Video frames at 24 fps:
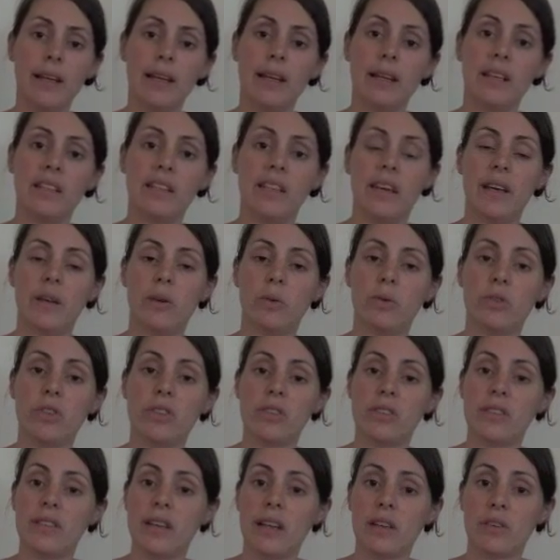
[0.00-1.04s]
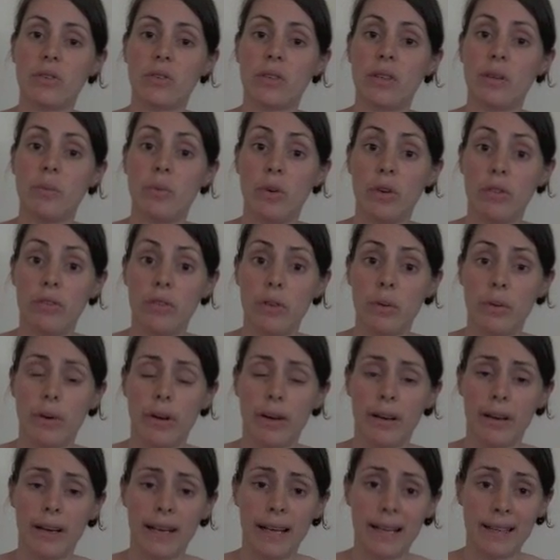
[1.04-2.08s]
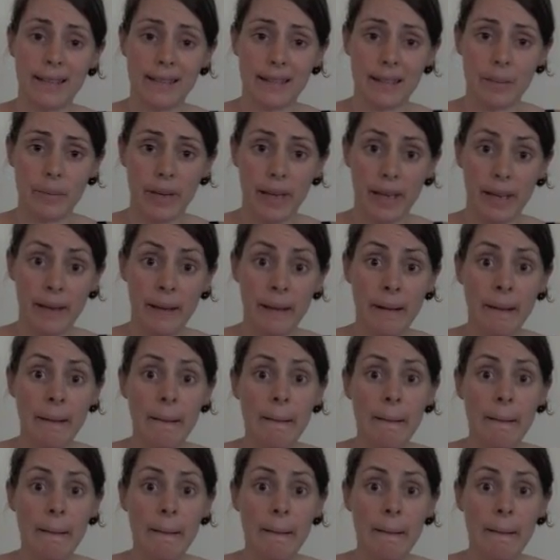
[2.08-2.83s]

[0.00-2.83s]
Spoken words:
his head will just naturally move to where it needs to be.